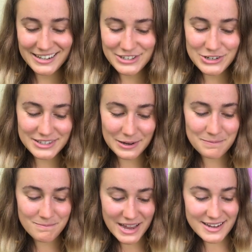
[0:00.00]
And it's just
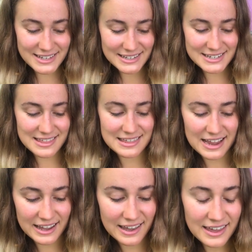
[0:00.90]
amazing to
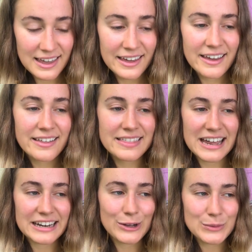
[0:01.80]
think
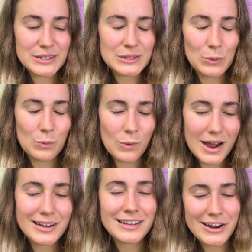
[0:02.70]
that it was
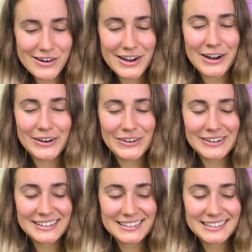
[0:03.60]
1 year
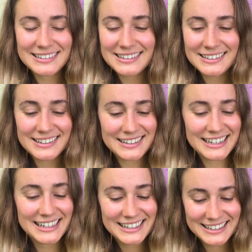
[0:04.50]
ago.
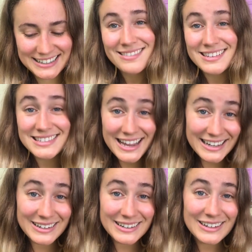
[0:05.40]
The
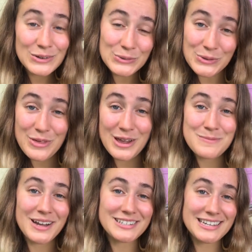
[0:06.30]
second cool thing
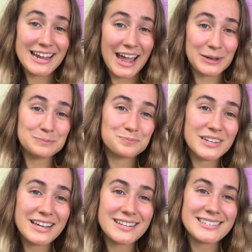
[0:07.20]
about today
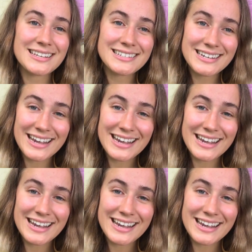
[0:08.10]
is